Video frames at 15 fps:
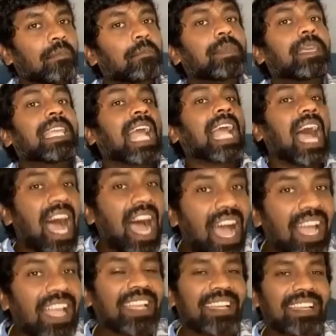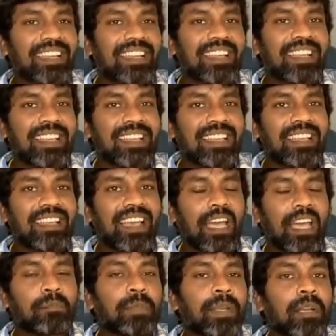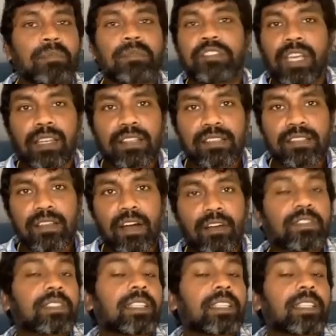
behind and become jealous of